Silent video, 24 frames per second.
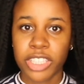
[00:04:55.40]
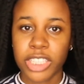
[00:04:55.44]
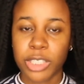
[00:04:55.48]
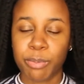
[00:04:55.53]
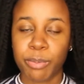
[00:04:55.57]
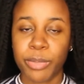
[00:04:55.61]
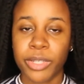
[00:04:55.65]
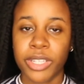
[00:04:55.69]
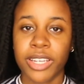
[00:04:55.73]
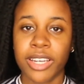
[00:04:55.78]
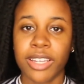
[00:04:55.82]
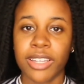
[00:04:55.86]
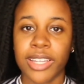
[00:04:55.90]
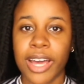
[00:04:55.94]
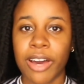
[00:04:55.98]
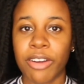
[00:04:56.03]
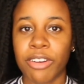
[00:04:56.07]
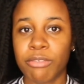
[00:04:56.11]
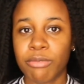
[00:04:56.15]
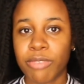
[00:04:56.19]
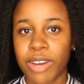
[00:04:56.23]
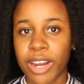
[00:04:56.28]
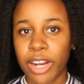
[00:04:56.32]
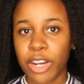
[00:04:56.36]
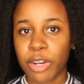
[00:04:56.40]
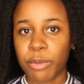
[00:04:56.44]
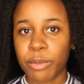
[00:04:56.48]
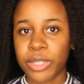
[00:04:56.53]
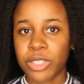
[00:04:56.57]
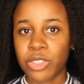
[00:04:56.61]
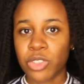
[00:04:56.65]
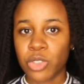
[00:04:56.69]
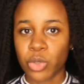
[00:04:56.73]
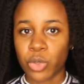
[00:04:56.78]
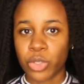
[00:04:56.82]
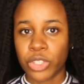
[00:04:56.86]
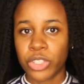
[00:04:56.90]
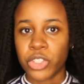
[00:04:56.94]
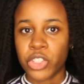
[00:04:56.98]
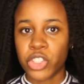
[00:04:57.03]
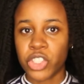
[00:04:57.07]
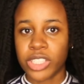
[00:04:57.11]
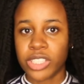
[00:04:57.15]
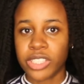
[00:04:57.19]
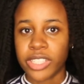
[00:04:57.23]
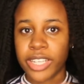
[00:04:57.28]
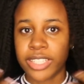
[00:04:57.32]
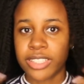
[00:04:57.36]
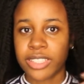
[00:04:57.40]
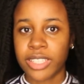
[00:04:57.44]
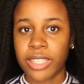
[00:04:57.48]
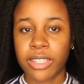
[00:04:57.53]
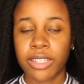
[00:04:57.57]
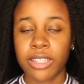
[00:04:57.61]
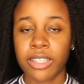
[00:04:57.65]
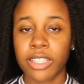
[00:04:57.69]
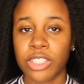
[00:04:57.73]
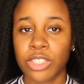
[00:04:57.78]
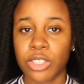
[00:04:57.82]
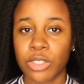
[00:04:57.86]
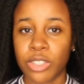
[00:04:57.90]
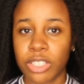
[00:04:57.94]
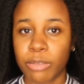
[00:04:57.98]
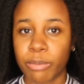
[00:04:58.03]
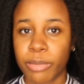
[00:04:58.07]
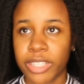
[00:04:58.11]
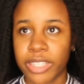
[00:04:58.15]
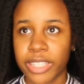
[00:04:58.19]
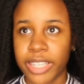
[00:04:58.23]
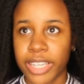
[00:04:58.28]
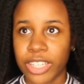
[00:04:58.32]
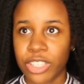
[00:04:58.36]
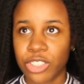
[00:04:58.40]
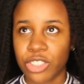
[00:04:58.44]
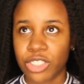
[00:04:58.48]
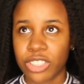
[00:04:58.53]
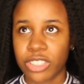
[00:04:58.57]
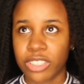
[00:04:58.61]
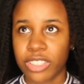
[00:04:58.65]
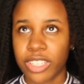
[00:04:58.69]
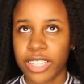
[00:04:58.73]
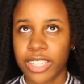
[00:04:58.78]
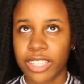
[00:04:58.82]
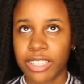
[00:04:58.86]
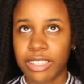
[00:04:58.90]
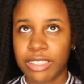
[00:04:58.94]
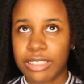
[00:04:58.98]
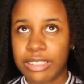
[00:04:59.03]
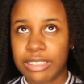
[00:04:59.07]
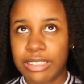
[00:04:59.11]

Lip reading: being in loud environments or just taking a certain medication like